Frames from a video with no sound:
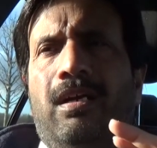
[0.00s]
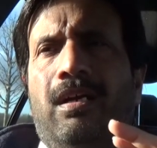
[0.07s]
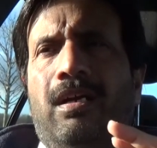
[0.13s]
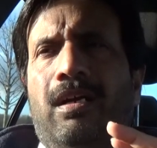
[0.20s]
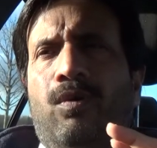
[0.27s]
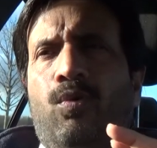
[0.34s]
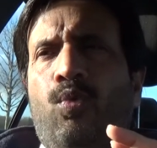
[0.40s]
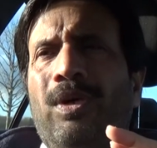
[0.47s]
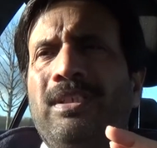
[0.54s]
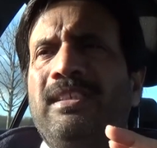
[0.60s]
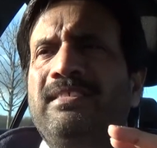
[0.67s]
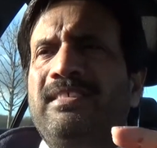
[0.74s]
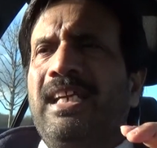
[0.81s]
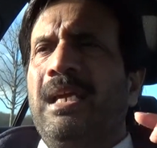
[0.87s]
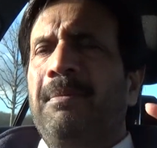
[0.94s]
uh, when
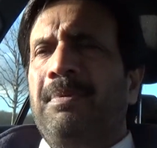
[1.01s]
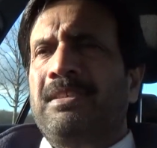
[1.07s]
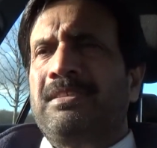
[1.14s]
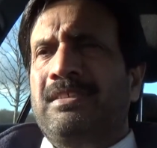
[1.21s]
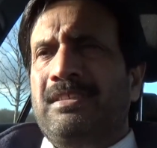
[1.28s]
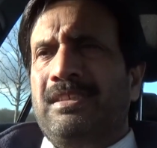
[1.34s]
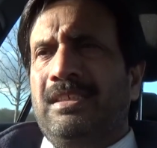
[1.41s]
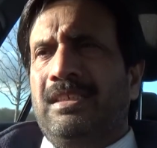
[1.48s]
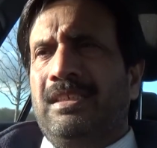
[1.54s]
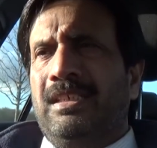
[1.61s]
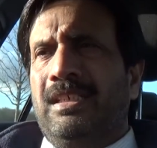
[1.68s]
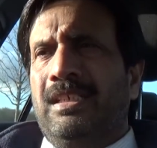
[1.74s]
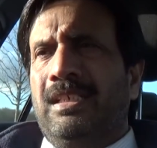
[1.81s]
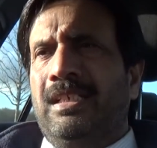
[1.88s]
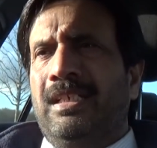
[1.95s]
this happens
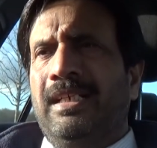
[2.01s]
uh,